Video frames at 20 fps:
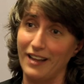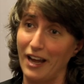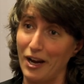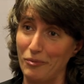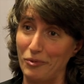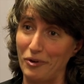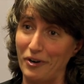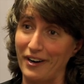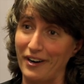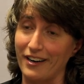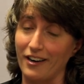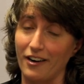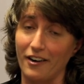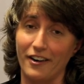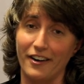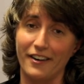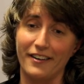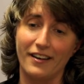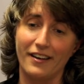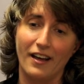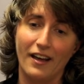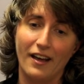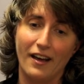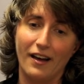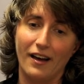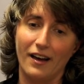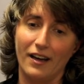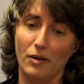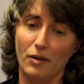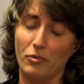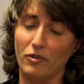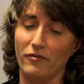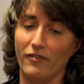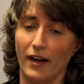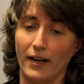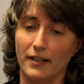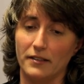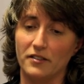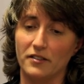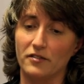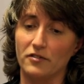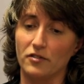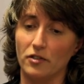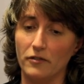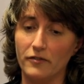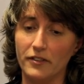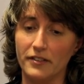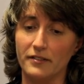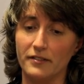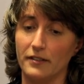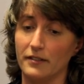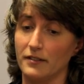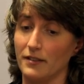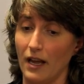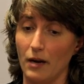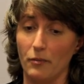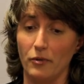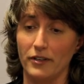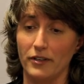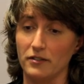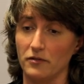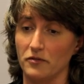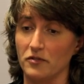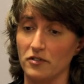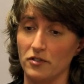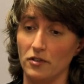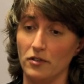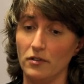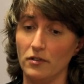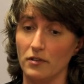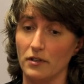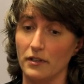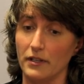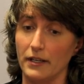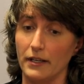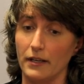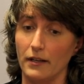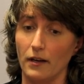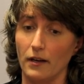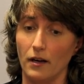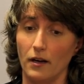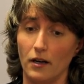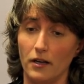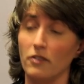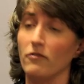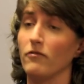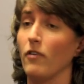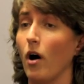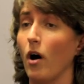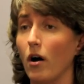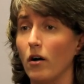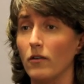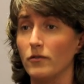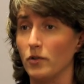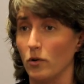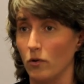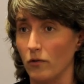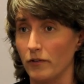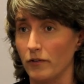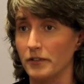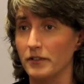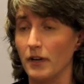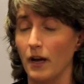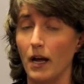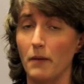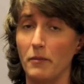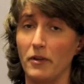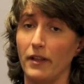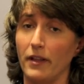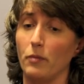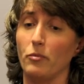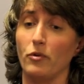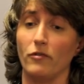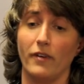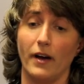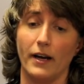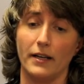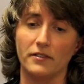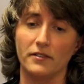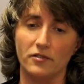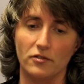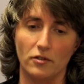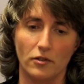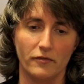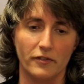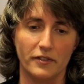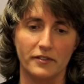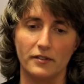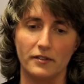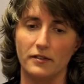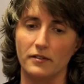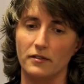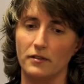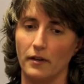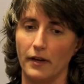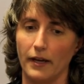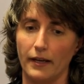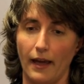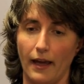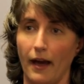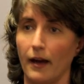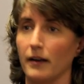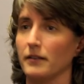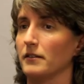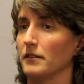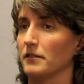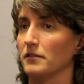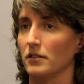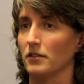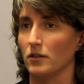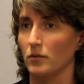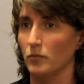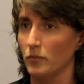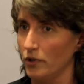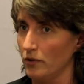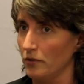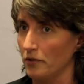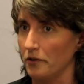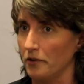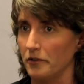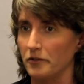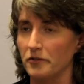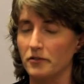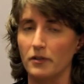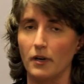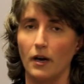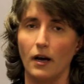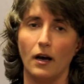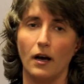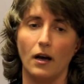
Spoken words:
library card. It provides services. Libraries have certainly evolved over time, and they provide services like access to computers.